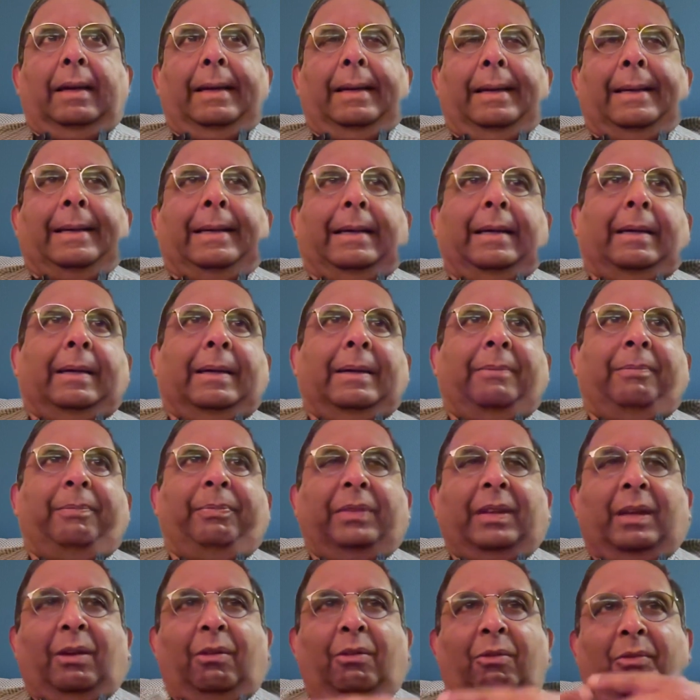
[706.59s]

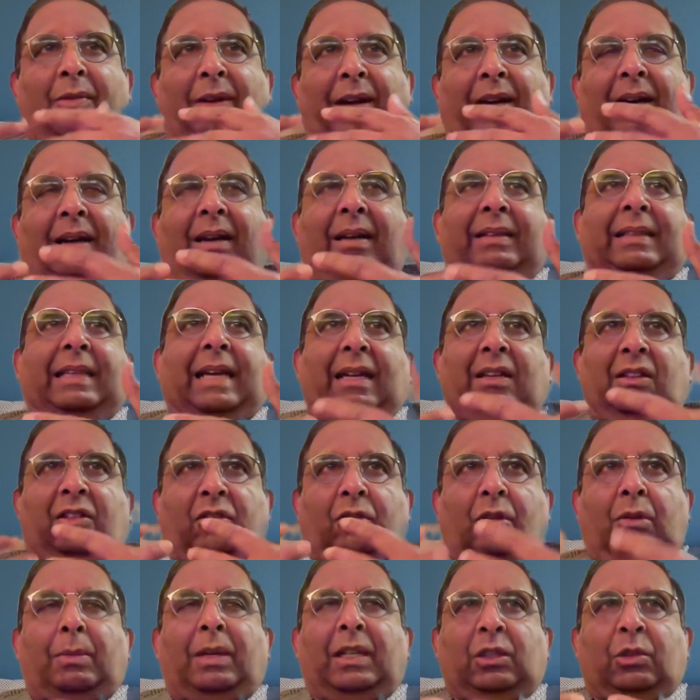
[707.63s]
there is
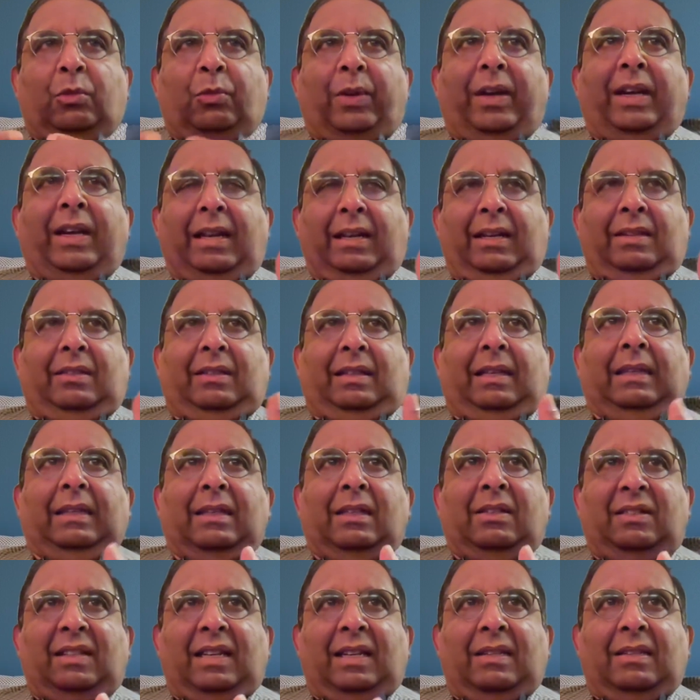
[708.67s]
so much waste, in
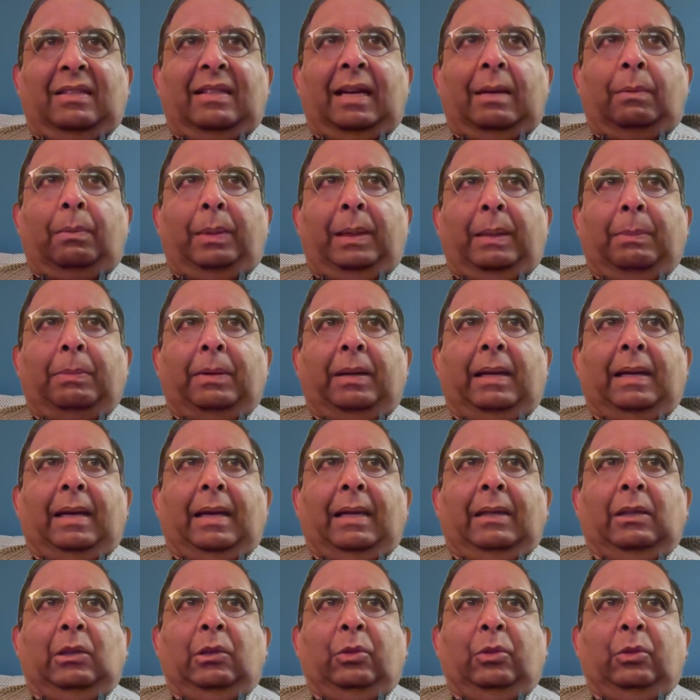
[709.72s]
the sense that people are